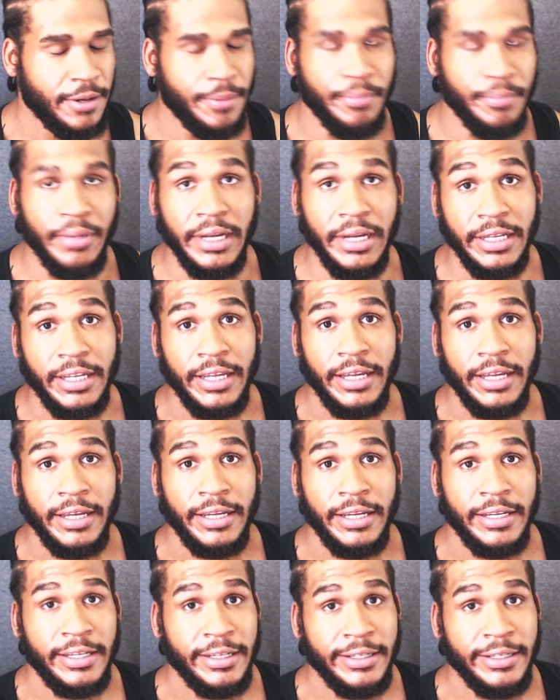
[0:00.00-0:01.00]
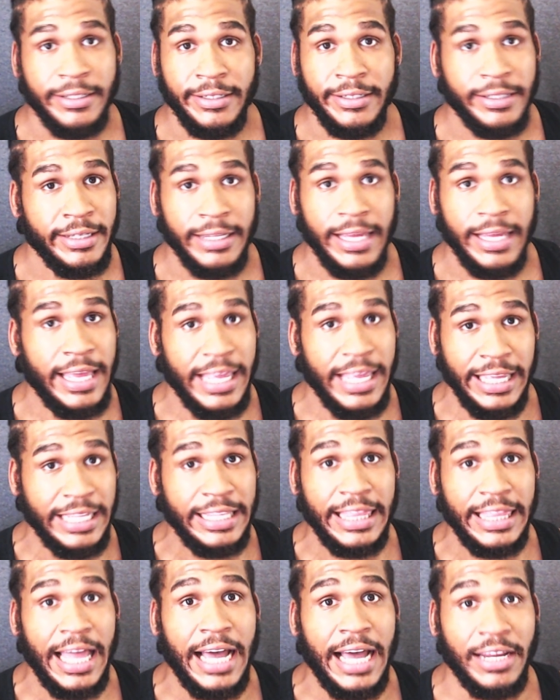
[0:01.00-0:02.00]
But
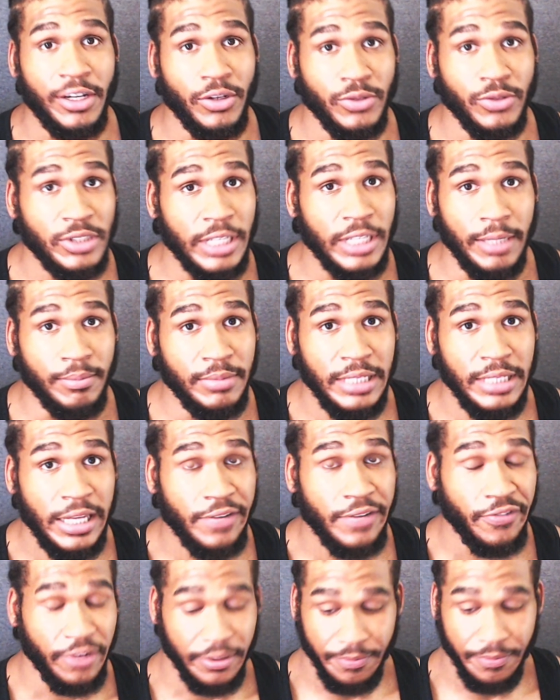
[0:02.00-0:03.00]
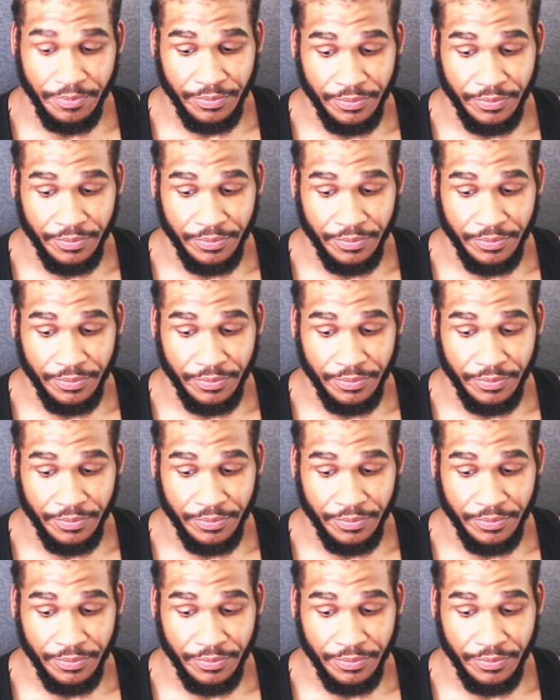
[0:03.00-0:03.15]
Elon on something different.